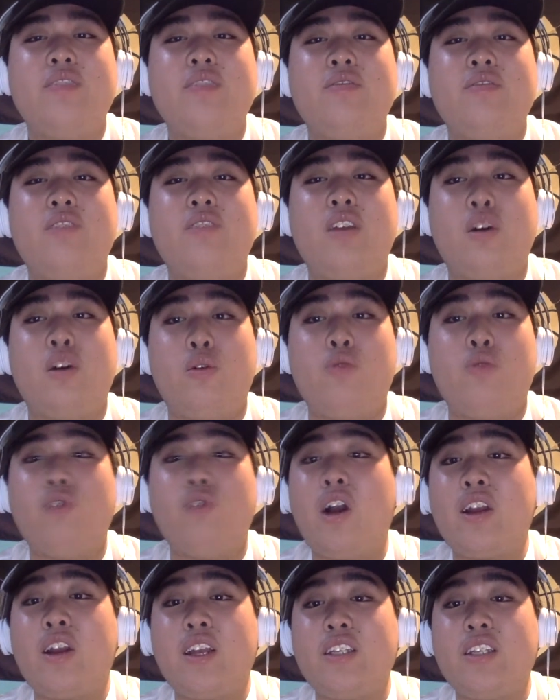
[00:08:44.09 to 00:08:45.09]
The
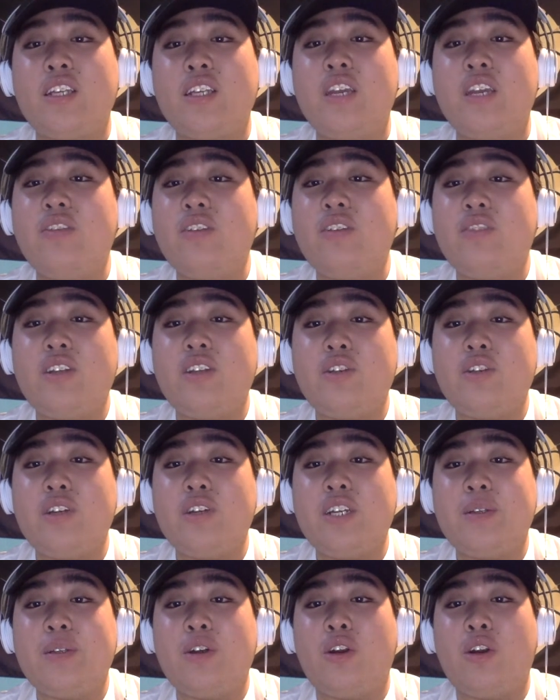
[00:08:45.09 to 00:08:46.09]
Rockets, even if they trade
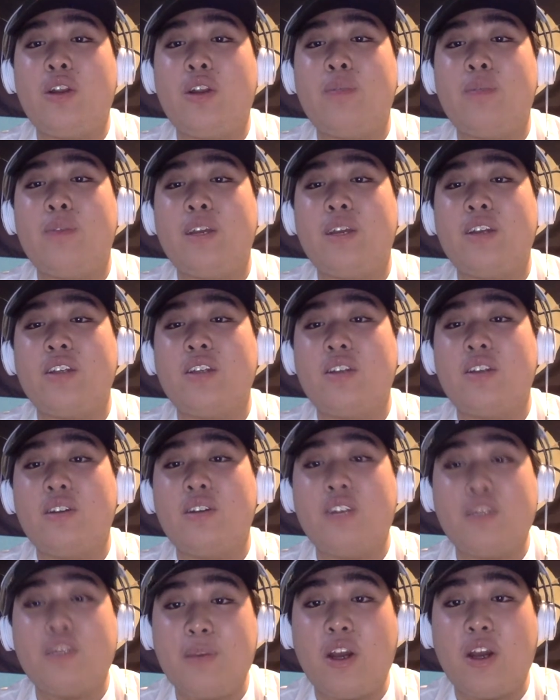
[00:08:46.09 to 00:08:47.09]
James Harden, because
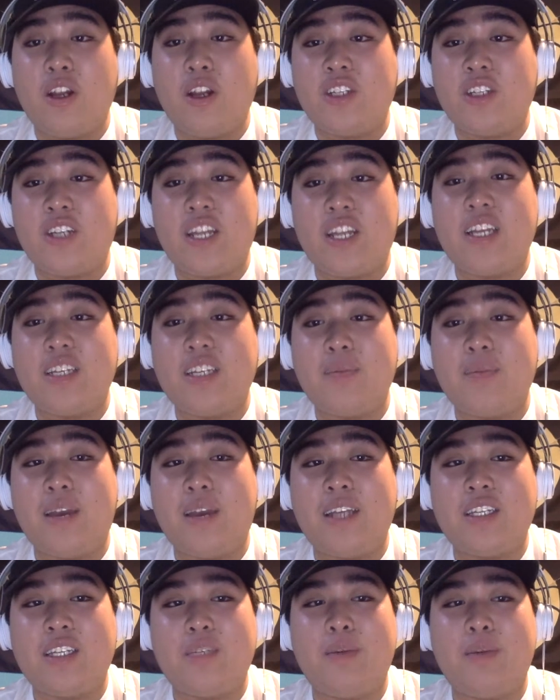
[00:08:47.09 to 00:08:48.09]
let's be honest, they're going to get some
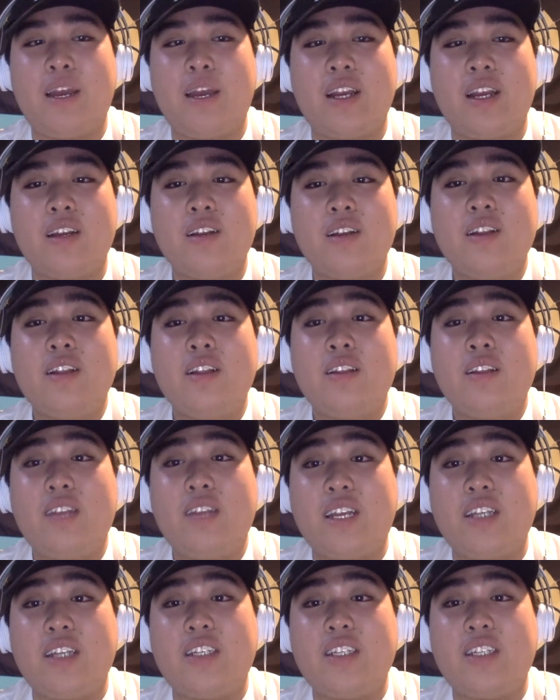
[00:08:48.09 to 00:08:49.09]
assets back, they
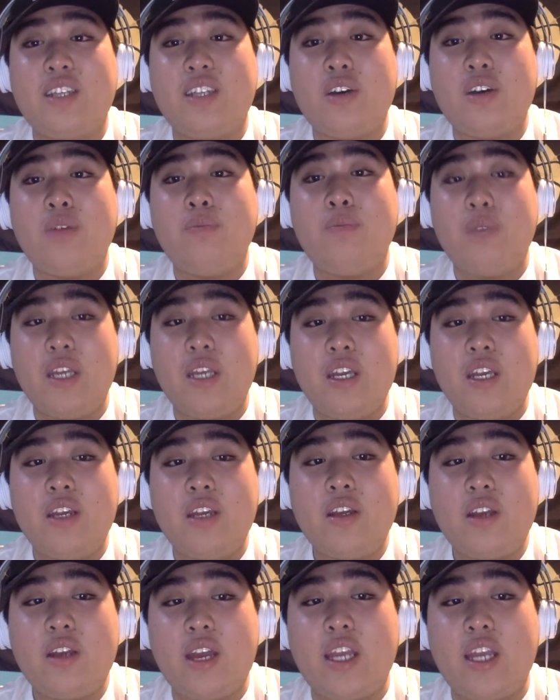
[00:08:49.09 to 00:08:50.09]
could still be
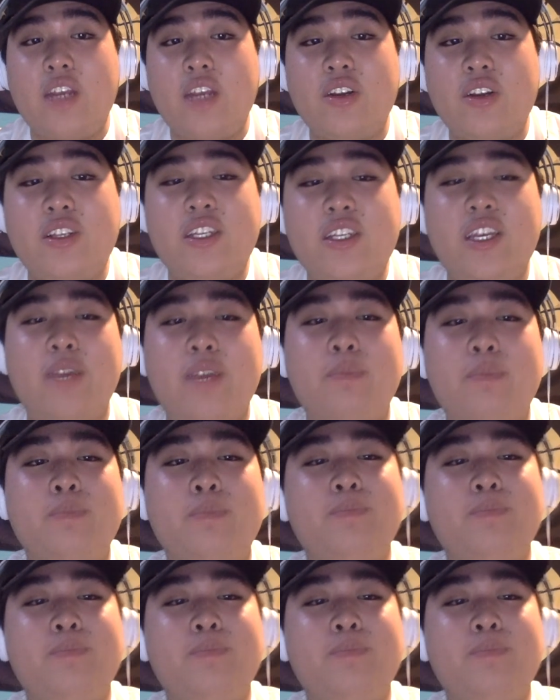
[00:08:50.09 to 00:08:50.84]
a good team.